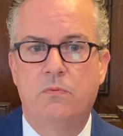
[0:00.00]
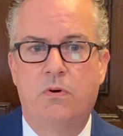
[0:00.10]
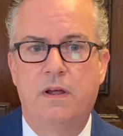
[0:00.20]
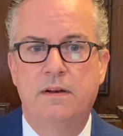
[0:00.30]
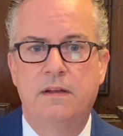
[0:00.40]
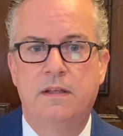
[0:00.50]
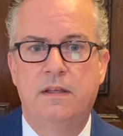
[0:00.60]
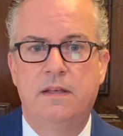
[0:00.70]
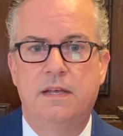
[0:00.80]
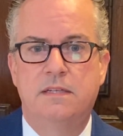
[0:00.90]
than one,
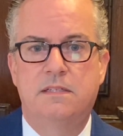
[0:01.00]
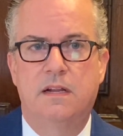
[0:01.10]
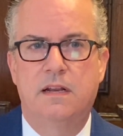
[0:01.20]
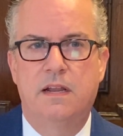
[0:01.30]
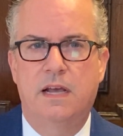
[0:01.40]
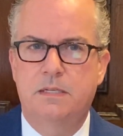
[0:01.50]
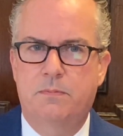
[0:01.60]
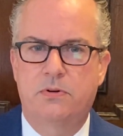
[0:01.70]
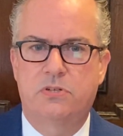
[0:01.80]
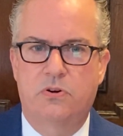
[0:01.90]
is that
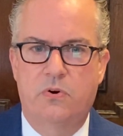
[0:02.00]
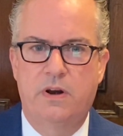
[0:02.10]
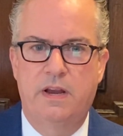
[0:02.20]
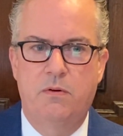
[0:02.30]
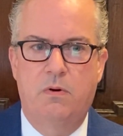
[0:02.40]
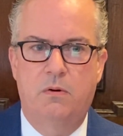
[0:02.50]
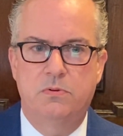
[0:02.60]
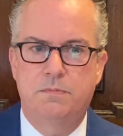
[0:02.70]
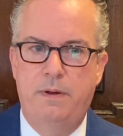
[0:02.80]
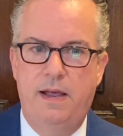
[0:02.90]
experts agree what
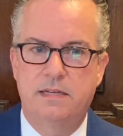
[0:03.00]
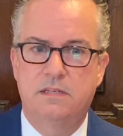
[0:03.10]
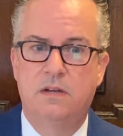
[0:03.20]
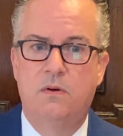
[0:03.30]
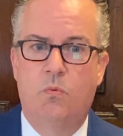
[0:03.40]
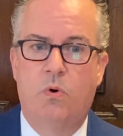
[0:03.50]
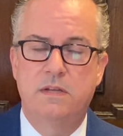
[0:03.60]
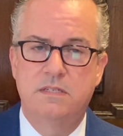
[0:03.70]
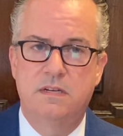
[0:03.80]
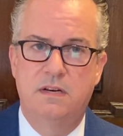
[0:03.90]
was passed
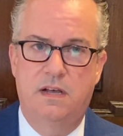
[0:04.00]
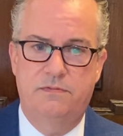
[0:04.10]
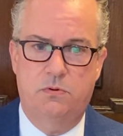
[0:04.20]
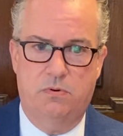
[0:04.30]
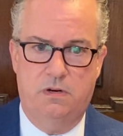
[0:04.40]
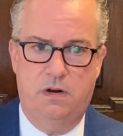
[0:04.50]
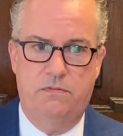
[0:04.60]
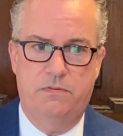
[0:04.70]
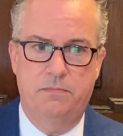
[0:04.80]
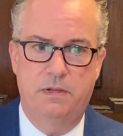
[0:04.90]
wasn't enough to
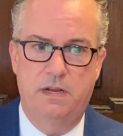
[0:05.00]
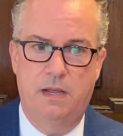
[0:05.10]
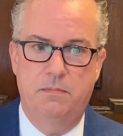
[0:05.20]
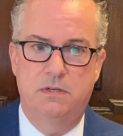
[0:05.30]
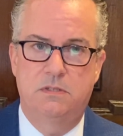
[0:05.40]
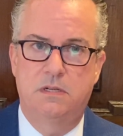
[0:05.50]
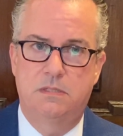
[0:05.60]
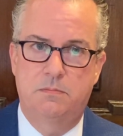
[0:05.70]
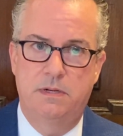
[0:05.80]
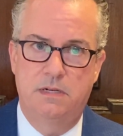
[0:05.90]
recover from the damage
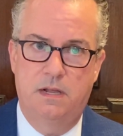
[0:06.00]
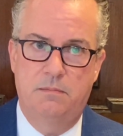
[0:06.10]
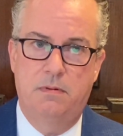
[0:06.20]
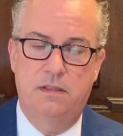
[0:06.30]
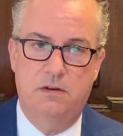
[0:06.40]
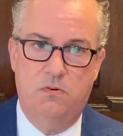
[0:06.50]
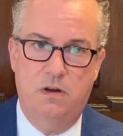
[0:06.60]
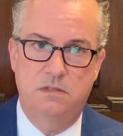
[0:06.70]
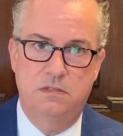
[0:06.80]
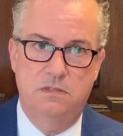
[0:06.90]
that's been done by the
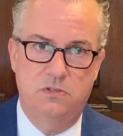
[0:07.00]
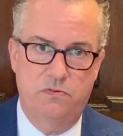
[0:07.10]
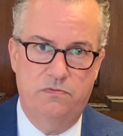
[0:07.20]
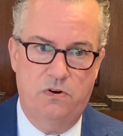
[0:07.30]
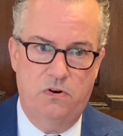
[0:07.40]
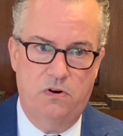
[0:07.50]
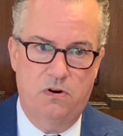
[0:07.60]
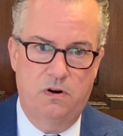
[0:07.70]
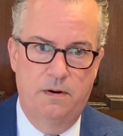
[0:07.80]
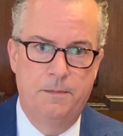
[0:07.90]
crisis so far.
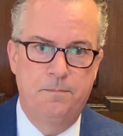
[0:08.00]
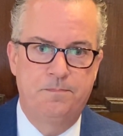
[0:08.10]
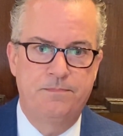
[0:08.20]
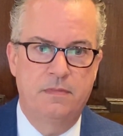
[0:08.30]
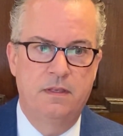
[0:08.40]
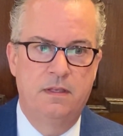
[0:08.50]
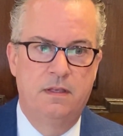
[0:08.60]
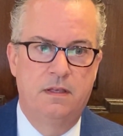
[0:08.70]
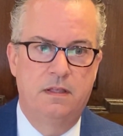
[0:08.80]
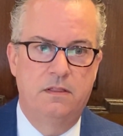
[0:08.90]

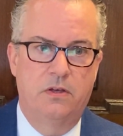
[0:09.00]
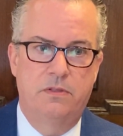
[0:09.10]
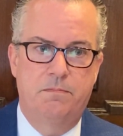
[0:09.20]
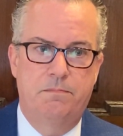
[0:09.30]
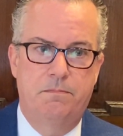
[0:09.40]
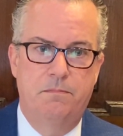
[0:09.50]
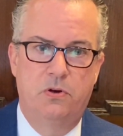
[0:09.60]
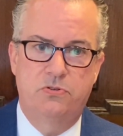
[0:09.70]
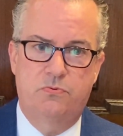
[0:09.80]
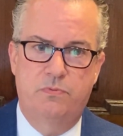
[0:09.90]
Though the
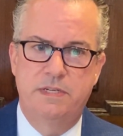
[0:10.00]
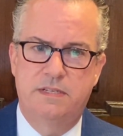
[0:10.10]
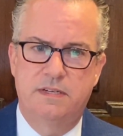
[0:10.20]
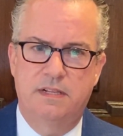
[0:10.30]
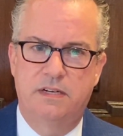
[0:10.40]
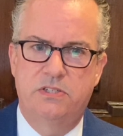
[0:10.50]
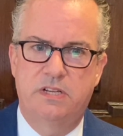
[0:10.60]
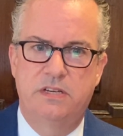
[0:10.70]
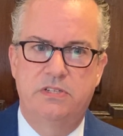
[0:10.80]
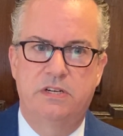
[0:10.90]
most recent
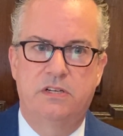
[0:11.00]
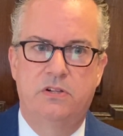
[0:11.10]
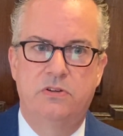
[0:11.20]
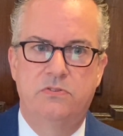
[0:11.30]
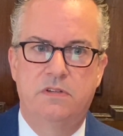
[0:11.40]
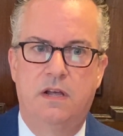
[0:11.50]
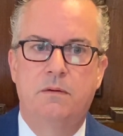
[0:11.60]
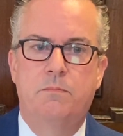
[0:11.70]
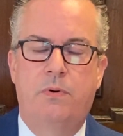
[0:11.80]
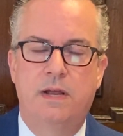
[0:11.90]
legislation includes
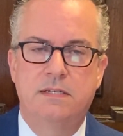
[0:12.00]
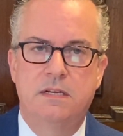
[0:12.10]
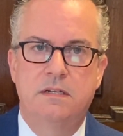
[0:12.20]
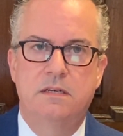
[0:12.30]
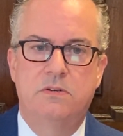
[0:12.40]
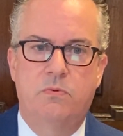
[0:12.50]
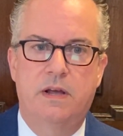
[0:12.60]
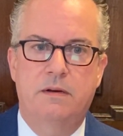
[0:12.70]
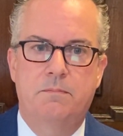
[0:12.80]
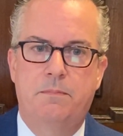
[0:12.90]
unprecedented
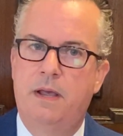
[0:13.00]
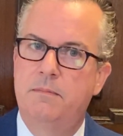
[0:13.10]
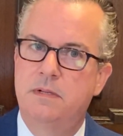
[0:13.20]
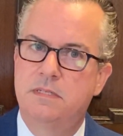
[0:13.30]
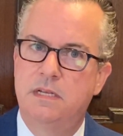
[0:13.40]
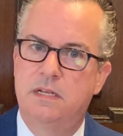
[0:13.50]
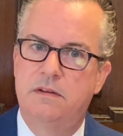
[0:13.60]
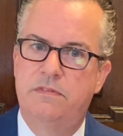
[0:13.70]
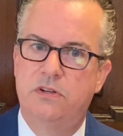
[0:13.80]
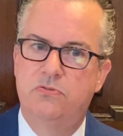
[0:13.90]
direct payments to
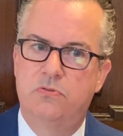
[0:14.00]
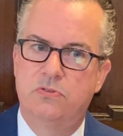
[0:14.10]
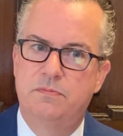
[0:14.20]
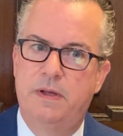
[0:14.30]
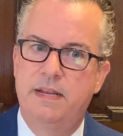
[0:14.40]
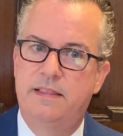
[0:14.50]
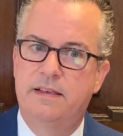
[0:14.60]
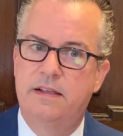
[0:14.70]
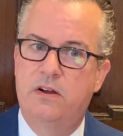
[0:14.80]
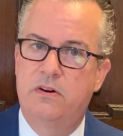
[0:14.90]
individuals, many
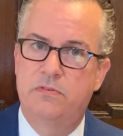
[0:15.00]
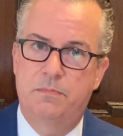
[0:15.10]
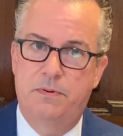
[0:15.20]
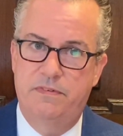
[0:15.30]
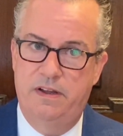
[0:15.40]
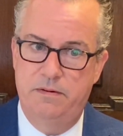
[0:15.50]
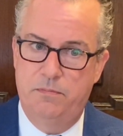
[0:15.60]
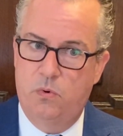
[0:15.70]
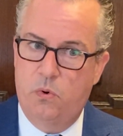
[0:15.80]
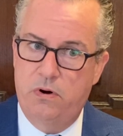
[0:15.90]
think it ought to have provided
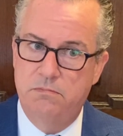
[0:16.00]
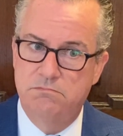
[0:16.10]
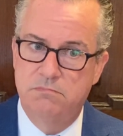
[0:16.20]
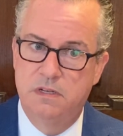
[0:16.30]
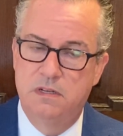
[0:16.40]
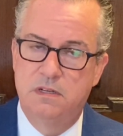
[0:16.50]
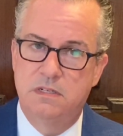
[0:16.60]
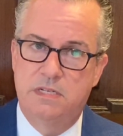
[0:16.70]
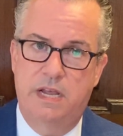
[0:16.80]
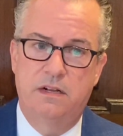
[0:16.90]
more.
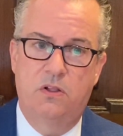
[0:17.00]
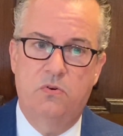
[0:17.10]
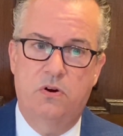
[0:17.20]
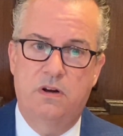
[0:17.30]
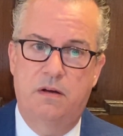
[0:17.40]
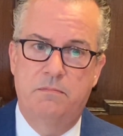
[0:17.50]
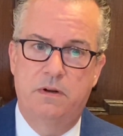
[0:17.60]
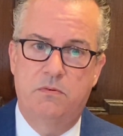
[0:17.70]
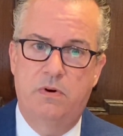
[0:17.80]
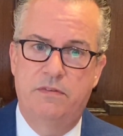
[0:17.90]
State and local
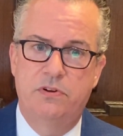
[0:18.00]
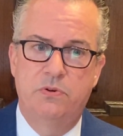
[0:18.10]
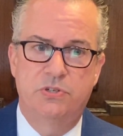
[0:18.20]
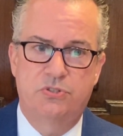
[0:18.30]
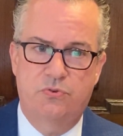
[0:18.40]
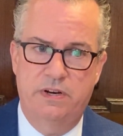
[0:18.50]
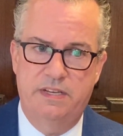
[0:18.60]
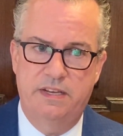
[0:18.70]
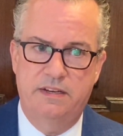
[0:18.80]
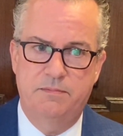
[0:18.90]
government revenue is
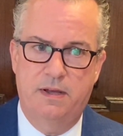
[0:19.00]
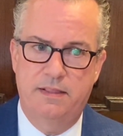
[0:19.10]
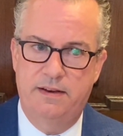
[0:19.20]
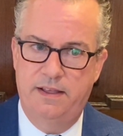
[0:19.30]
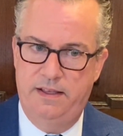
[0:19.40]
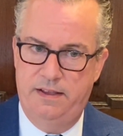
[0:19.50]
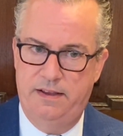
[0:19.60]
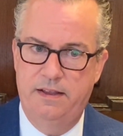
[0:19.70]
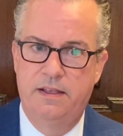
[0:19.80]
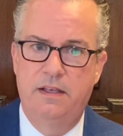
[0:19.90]
shrinking by the
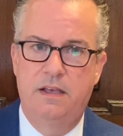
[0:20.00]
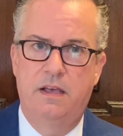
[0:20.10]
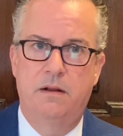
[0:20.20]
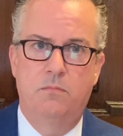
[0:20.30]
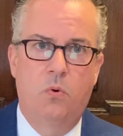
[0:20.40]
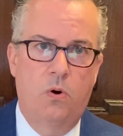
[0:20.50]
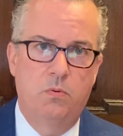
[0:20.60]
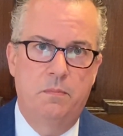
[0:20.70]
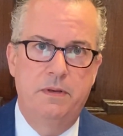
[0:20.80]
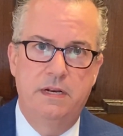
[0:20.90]
day, and more
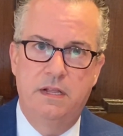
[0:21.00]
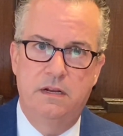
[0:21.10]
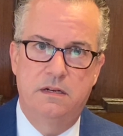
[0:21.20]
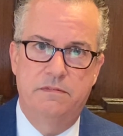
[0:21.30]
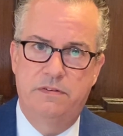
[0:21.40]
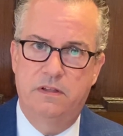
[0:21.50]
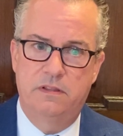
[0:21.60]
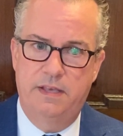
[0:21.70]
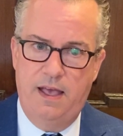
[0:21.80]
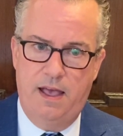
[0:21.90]
will be needed to fill
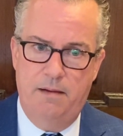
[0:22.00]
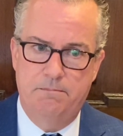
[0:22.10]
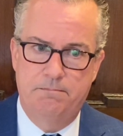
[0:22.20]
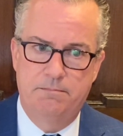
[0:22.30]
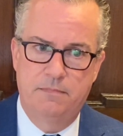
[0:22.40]
the gap.